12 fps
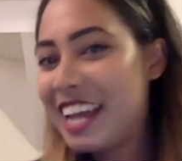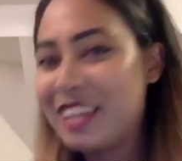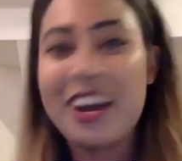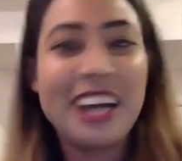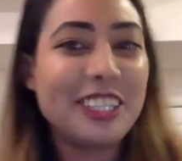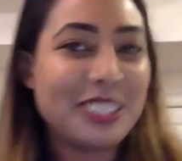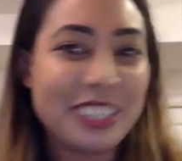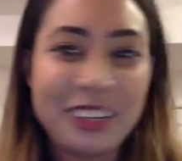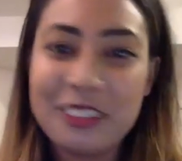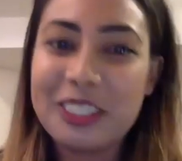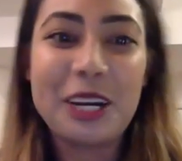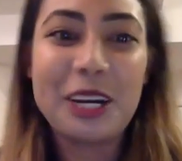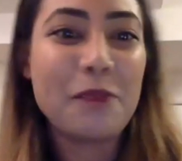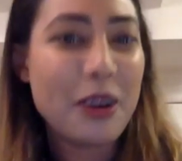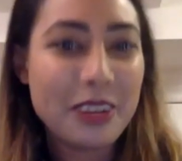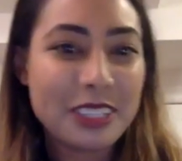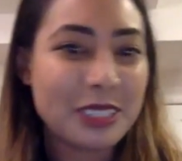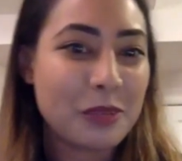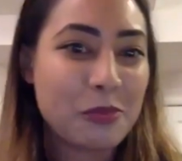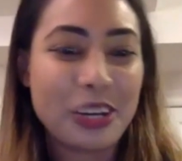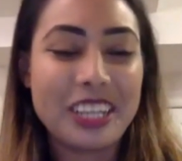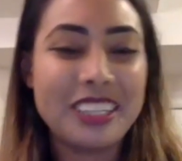You guys should go check him out at some point.